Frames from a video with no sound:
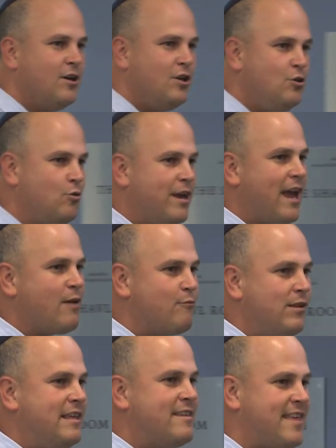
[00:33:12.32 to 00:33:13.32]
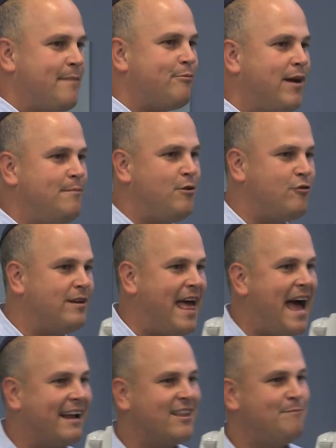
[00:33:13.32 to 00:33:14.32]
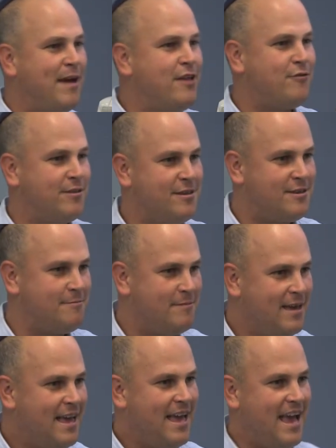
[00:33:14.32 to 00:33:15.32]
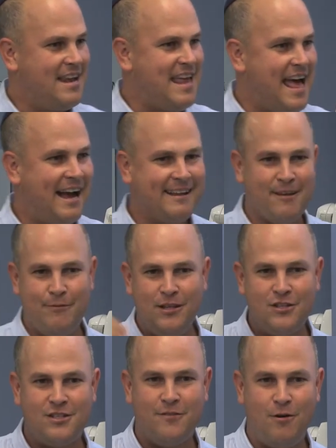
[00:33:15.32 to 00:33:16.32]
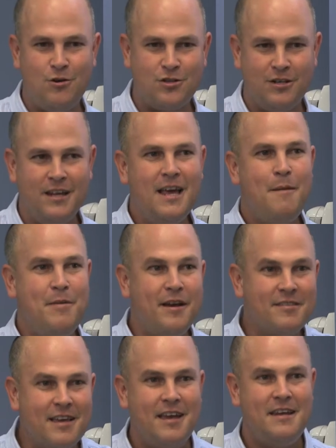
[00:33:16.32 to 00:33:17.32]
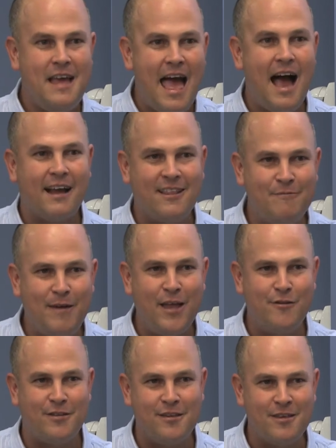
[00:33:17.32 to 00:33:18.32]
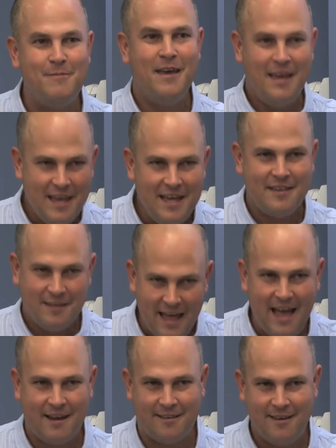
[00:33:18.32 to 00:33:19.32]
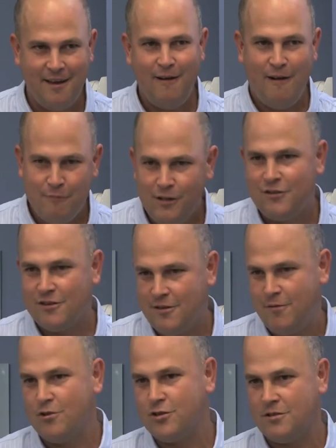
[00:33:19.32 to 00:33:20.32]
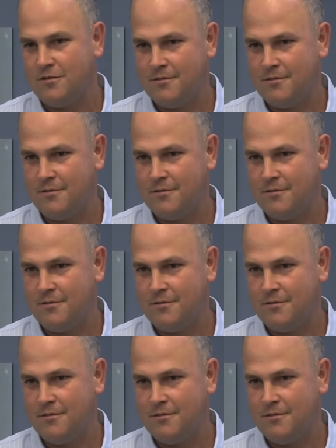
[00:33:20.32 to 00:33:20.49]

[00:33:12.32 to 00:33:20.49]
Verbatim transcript: you can't really separate between an act of patriotism and an act of religious devotion because any act of patriotism is an act of religious devotion